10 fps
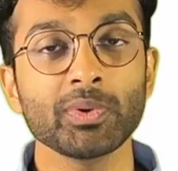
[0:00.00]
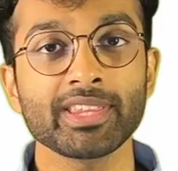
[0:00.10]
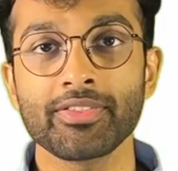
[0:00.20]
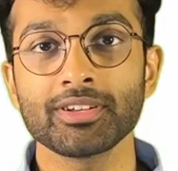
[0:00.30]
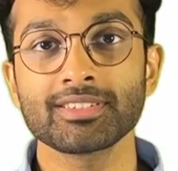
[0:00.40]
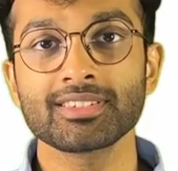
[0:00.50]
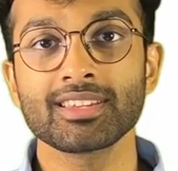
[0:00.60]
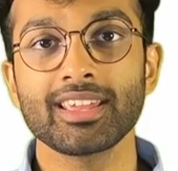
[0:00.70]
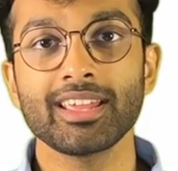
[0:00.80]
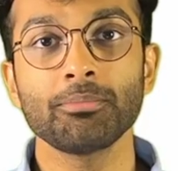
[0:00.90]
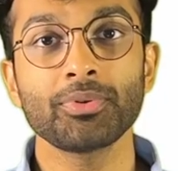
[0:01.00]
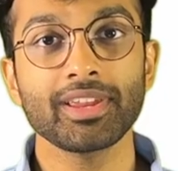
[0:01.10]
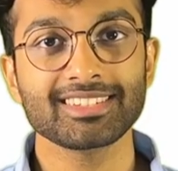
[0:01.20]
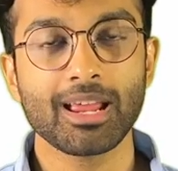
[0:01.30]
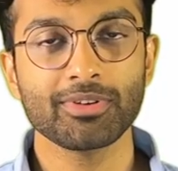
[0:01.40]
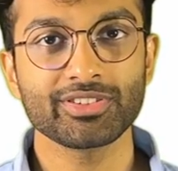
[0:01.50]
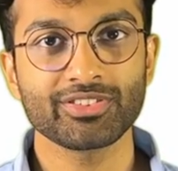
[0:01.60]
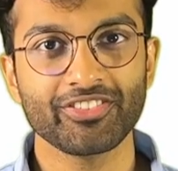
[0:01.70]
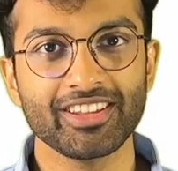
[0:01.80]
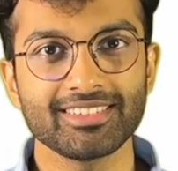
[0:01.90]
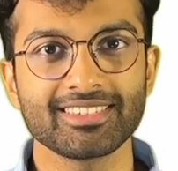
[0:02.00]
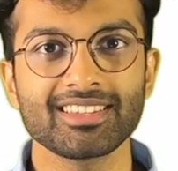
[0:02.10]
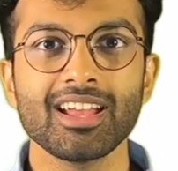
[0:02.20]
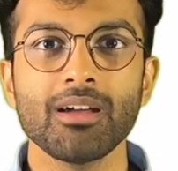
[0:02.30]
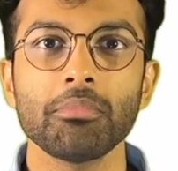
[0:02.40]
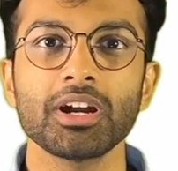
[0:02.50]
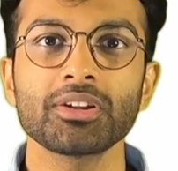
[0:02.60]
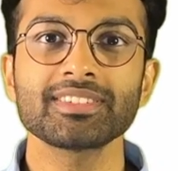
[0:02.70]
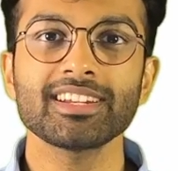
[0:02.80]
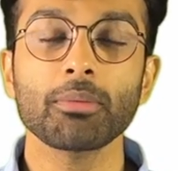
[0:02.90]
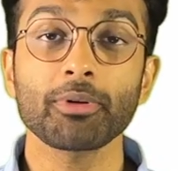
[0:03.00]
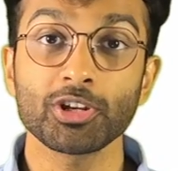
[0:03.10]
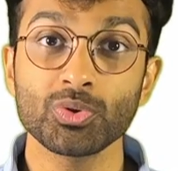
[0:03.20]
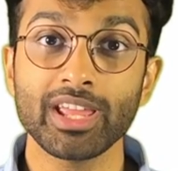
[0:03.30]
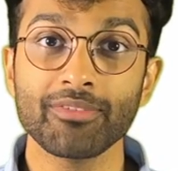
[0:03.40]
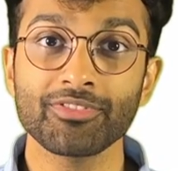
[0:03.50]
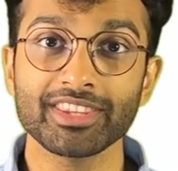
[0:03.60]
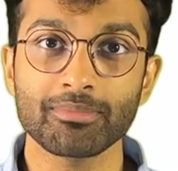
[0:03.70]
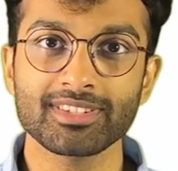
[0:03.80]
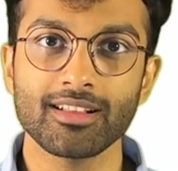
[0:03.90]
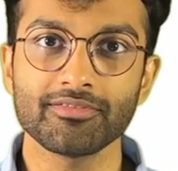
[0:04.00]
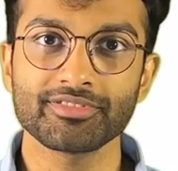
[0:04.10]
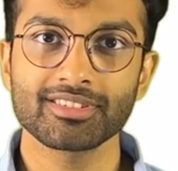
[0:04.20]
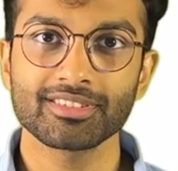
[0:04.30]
with others in pre-established fields, but to set up a new game for themselves.